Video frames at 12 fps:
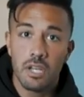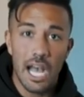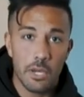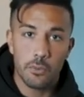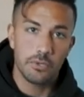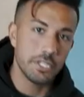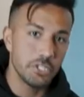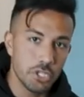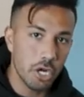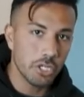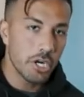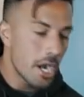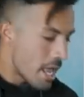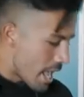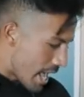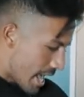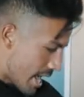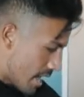high quality jogger
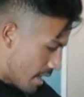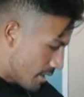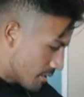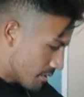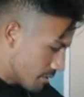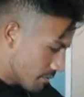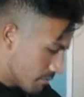and